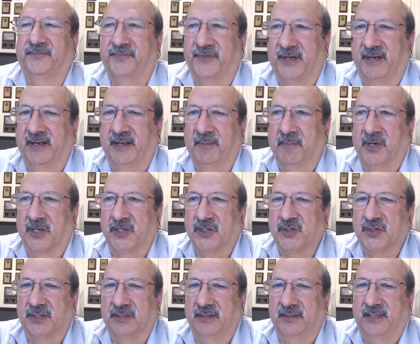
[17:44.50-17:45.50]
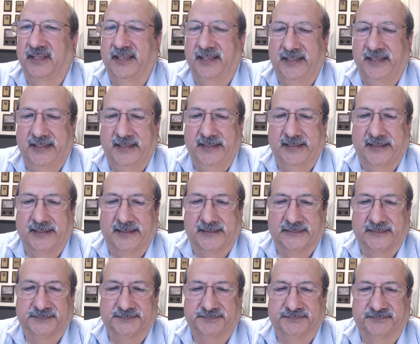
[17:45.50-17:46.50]
very much the
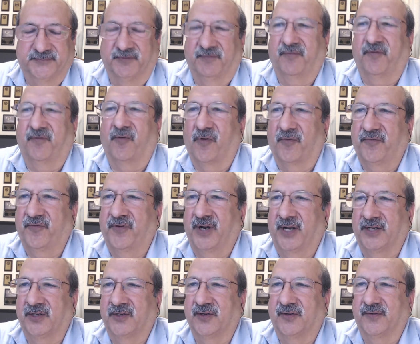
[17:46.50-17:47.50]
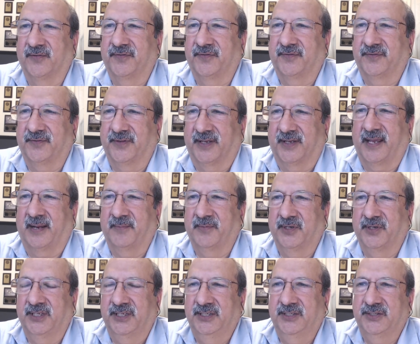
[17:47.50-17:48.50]
uh, the forefront of the
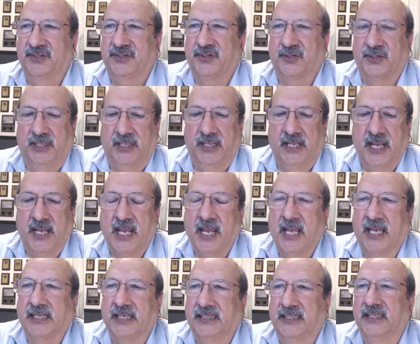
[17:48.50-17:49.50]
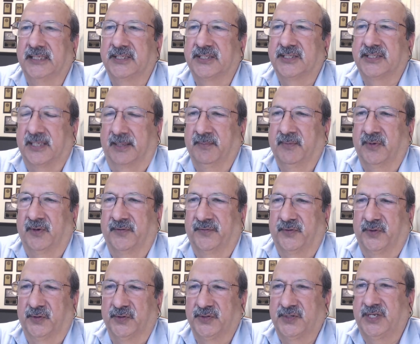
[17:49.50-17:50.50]
camera industry, did some
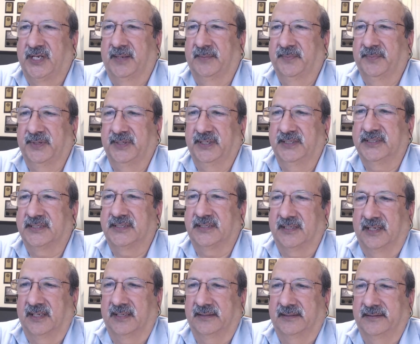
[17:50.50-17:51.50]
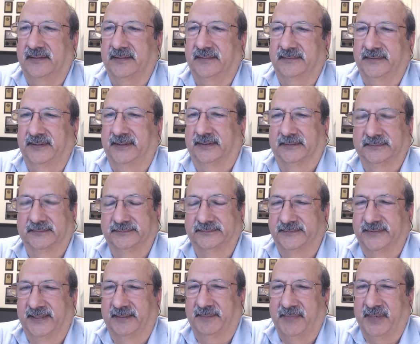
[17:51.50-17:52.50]
of those companies start, you know,
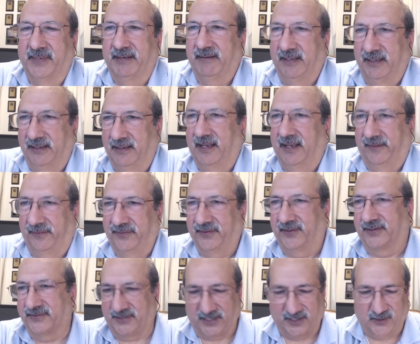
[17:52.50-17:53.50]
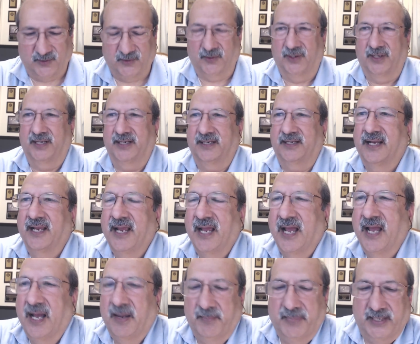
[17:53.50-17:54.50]
their merry death, as I call it.
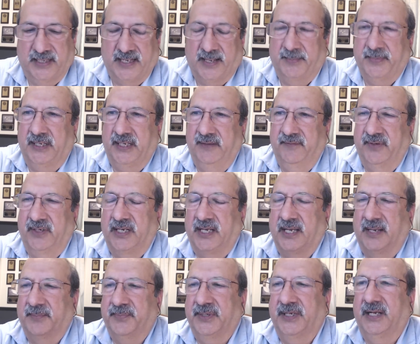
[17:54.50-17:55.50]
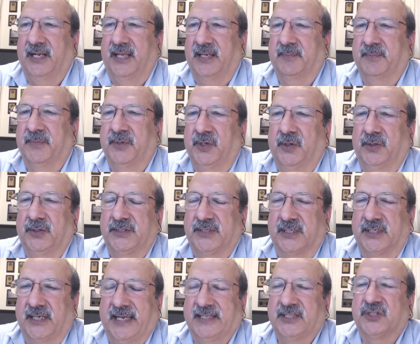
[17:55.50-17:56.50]
But I mean, even a company like
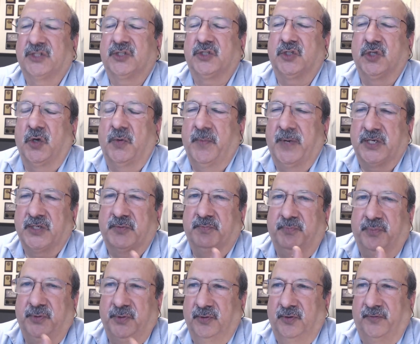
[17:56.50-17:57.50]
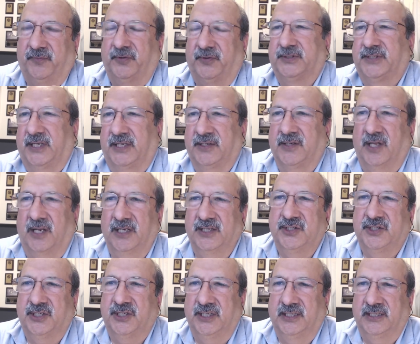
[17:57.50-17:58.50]
Minolta had so much beautiful
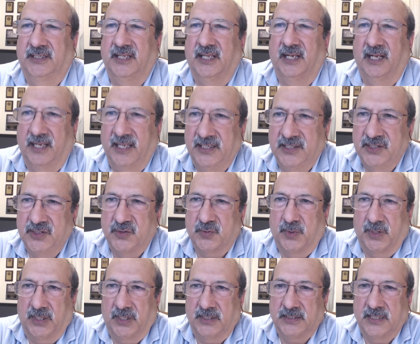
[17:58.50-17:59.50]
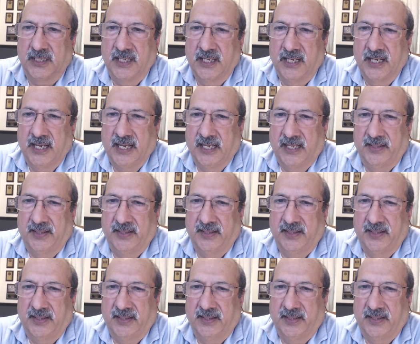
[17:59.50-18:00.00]
technology in their lens world